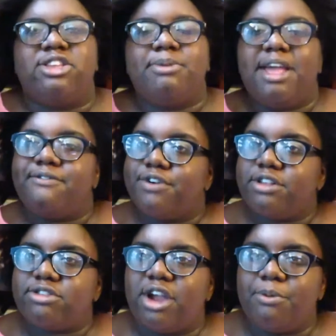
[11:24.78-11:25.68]
so when I
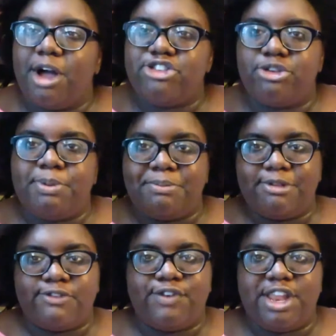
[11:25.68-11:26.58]
first start watching
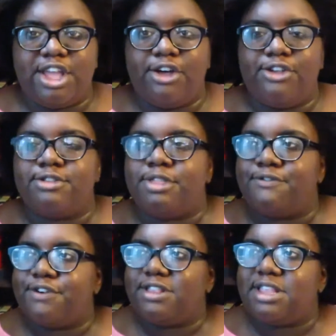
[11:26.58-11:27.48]
people's videos, the
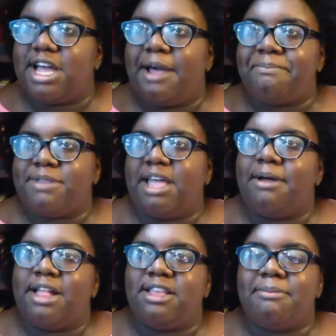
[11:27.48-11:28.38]
first thing I
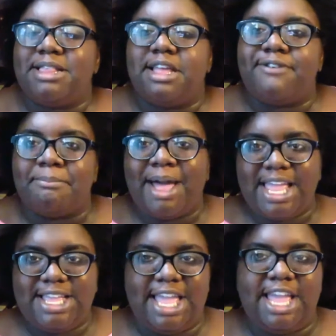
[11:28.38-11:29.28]
tell myself, am
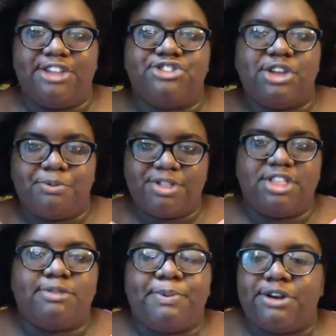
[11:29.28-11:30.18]
I engaged in what
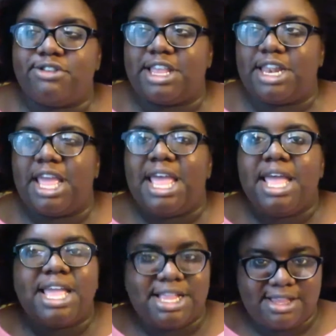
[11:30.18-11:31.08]
this person
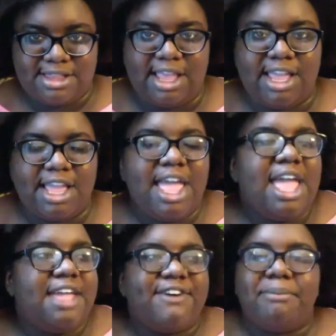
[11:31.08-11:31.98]
is saying?
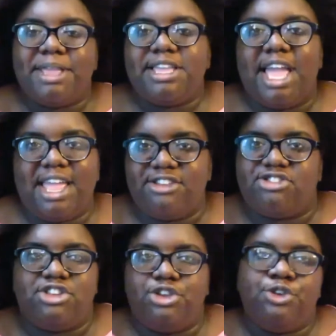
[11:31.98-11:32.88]
If I'm
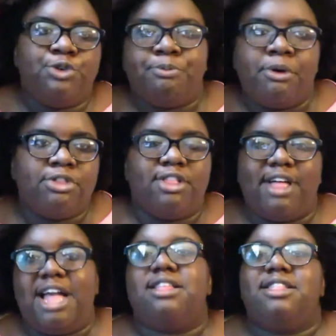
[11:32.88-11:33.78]
engaged, you more than
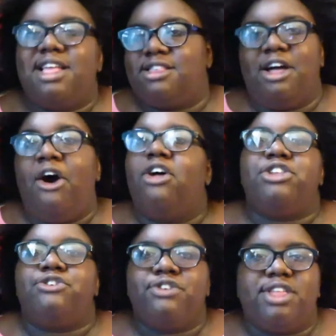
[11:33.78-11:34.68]
likely, that's all
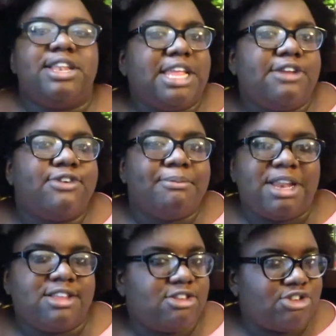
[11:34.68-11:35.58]
you really need for
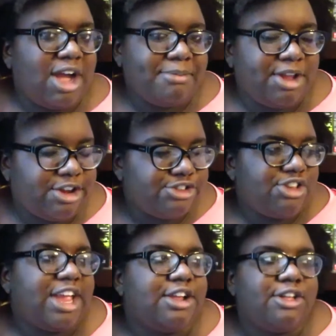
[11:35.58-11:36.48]
me to subscribe to your
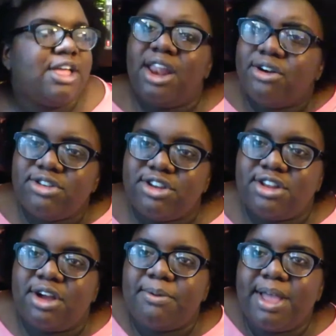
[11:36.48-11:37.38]
channel.
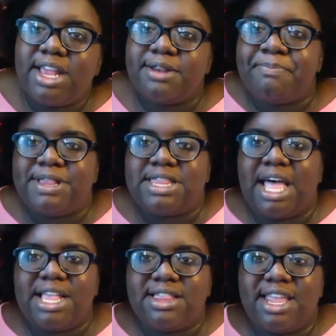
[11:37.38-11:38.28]
You know what,
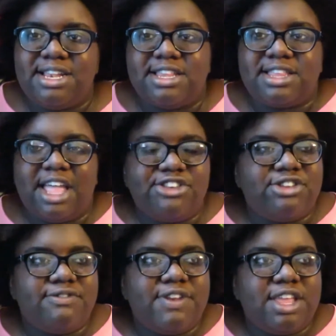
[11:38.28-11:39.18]
besides like
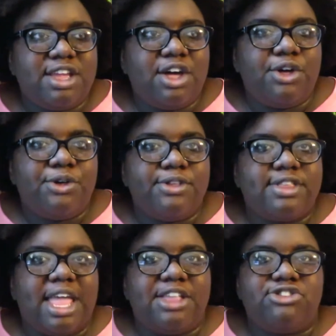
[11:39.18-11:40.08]
discussion
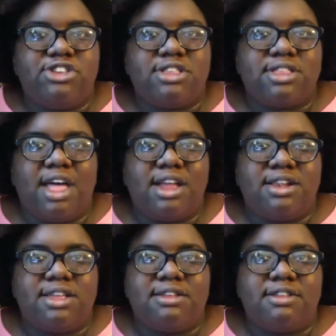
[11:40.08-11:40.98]
videos and just
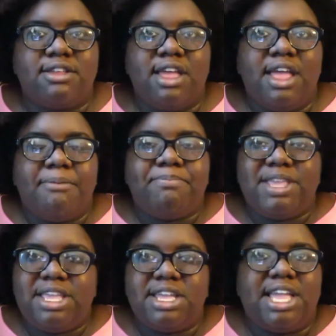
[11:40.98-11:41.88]
kind of
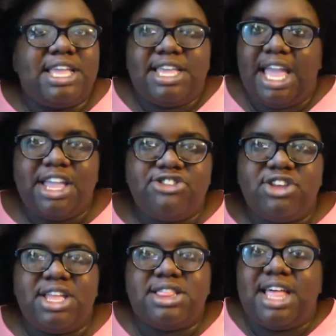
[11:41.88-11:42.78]
being
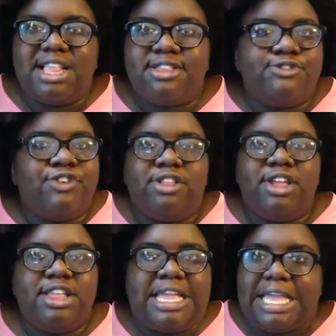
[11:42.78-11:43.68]
engaging, that's
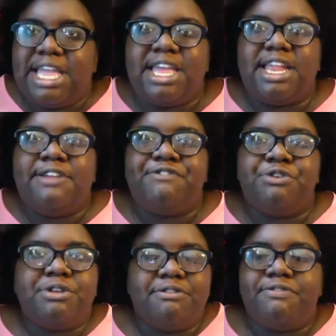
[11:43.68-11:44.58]
really it. If
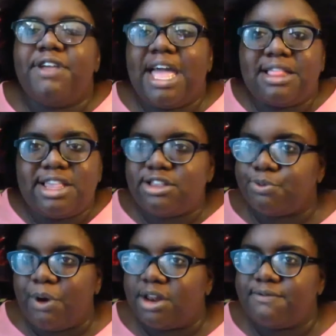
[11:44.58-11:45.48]
you can fit at least
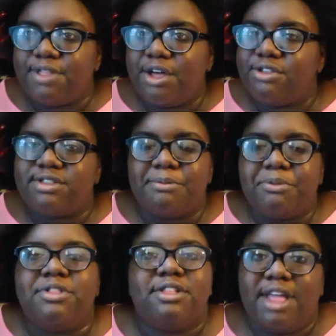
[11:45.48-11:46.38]
one of those, then
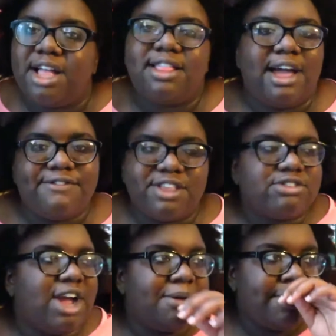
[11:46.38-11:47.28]
more than likely I'd
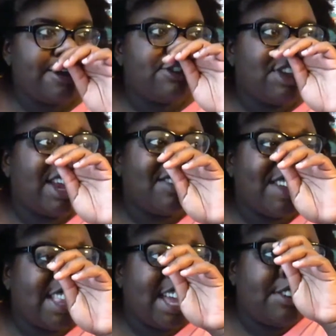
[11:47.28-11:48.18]
subscribe to your channel,
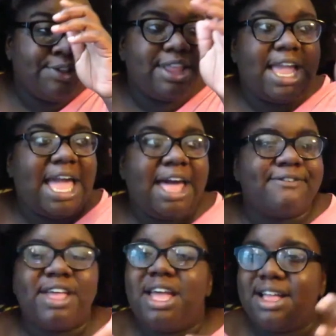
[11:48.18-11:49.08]
because I don't really
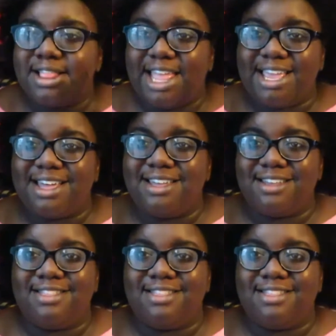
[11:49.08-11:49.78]
have like